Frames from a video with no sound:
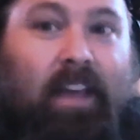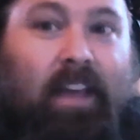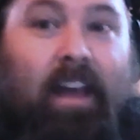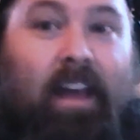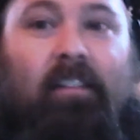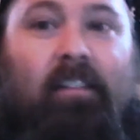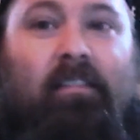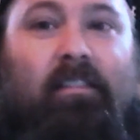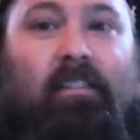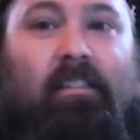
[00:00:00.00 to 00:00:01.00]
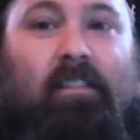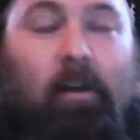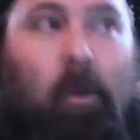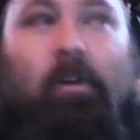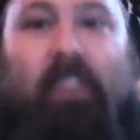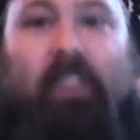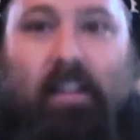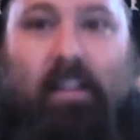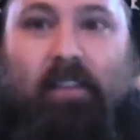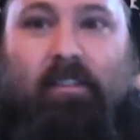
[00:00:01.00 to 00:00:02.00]
than a barbell
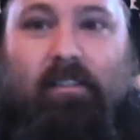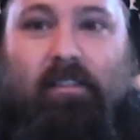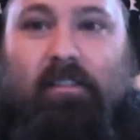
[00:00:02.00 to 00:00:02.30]
deadlift